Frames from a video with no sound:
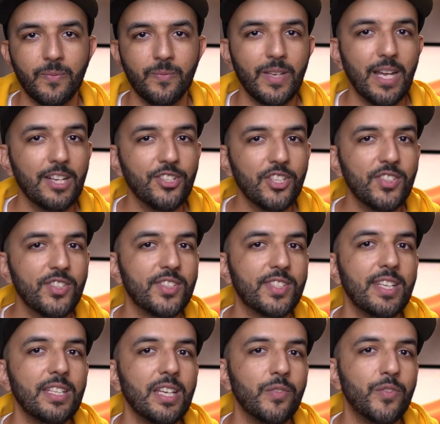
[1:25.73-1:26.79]
I'll just
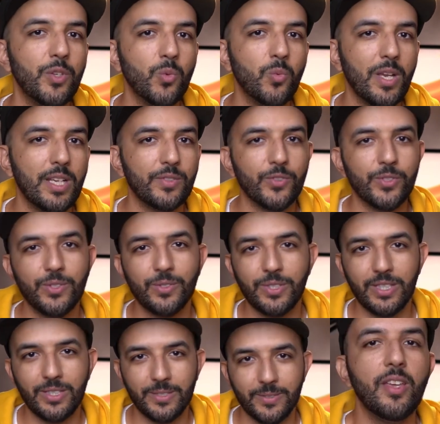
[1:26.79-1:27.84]
state a few ways for you
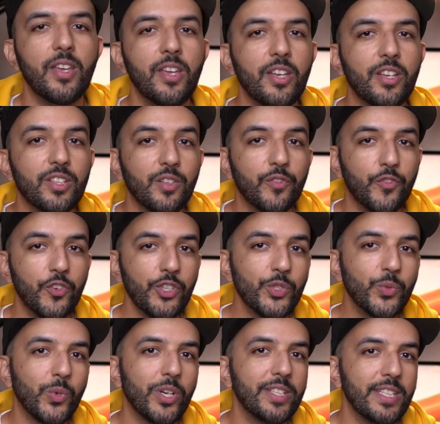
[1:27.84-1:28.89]
here. The
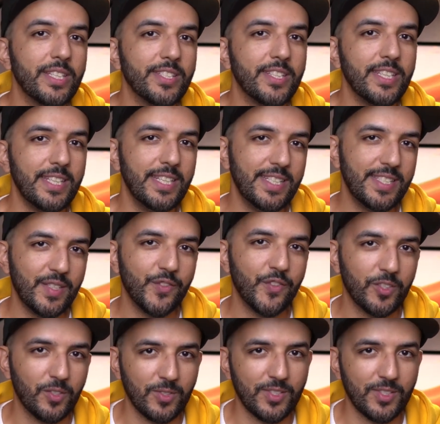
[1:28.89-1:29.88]
first one is the easy funnel